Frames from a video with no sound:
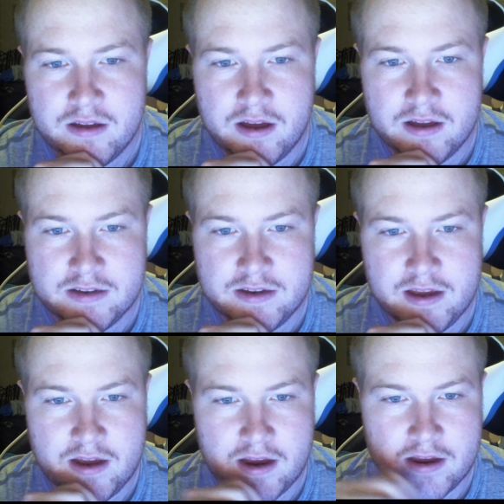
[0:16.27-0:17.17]

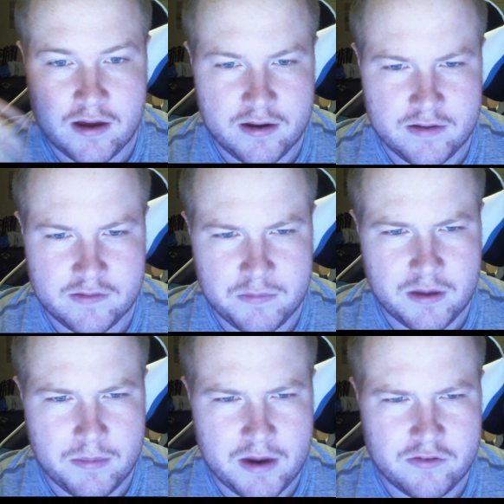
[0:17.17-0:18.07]
Today I got in something
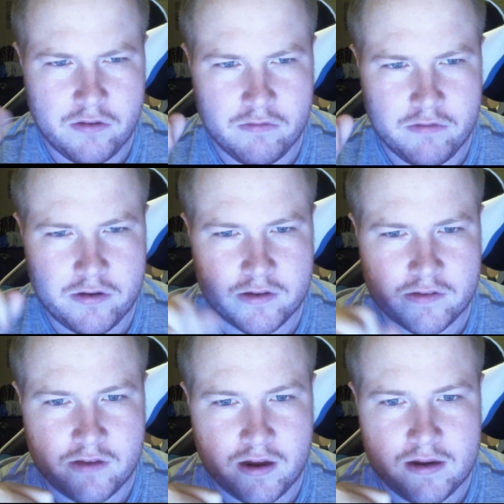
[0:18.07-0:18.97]
I'm actually a little
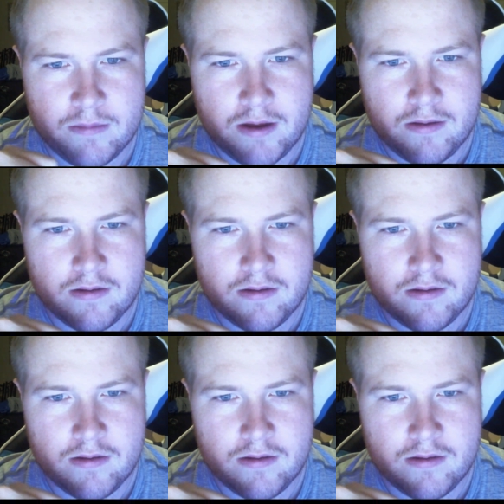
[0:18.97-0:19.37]
excited about.